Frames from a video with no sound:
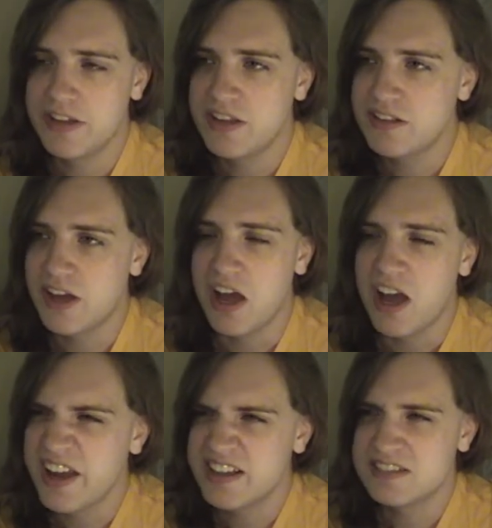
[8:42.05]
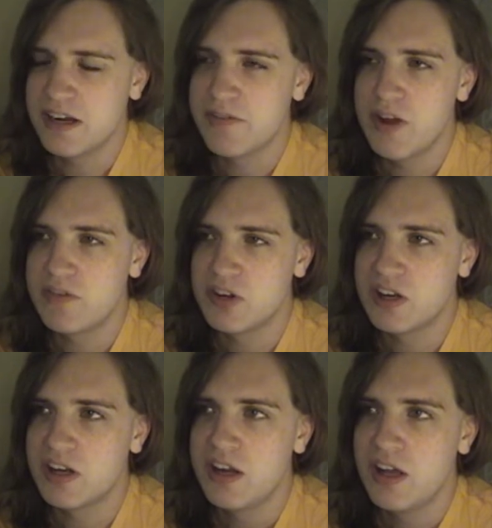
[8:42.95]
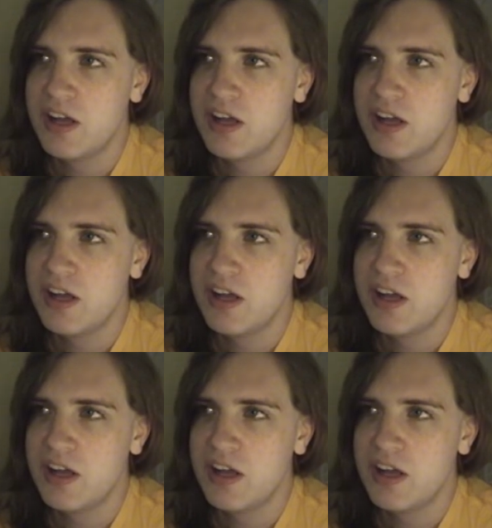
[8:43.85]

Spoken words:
I think the highest I've ever,